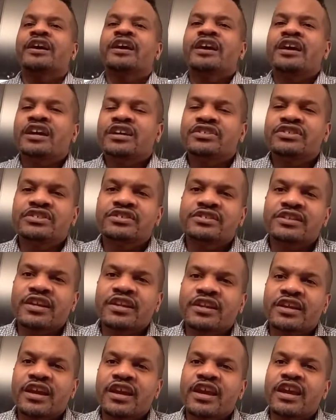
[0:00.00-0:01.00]
And she
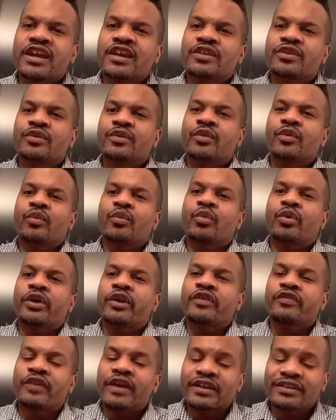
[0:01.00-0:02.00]
said, and what
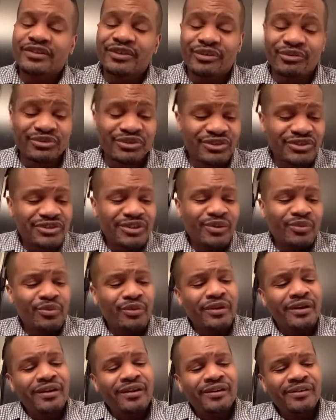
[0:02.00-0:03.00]
if I don't? She said,
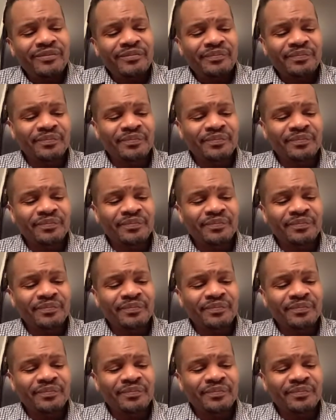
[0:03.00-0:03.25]
well,